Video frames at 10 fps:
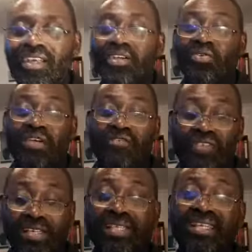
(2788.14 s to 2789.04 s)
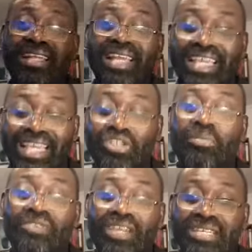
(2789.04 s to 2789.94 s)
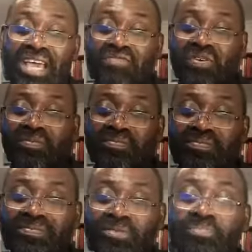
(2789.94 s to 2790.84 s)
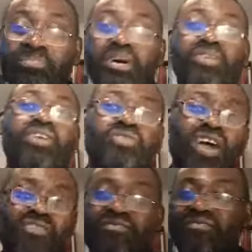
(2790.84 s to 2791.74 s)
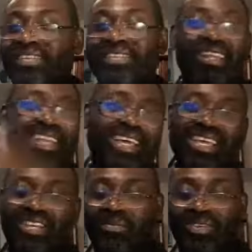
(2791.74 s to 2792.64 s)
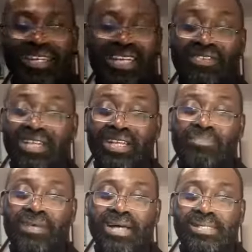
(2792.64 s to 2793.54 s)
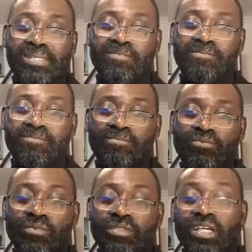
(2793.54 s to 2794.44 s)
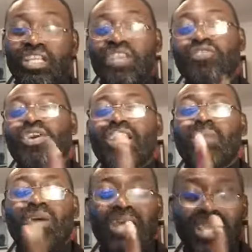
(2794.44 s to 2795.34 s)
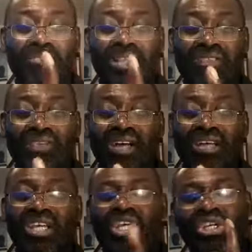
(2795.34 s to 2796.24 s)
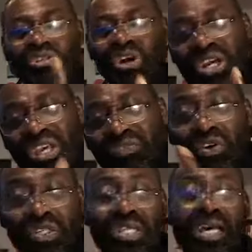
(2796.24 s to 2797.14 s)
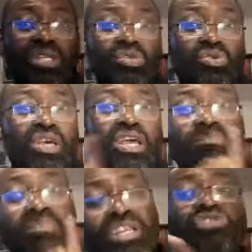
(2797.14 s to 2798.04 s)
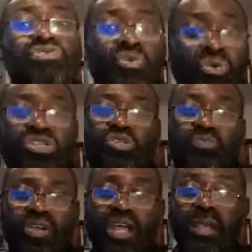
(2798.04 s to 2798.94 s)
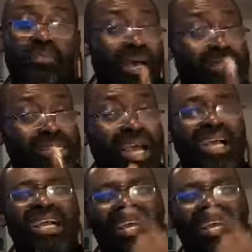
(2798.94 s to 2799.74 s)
you are investing in the kingdom of the devil. Many of you have invested in the kingdom of the devil in the past. And if you are not a born-again believer, don't give your tithe to a ministry which is born. And a pastor,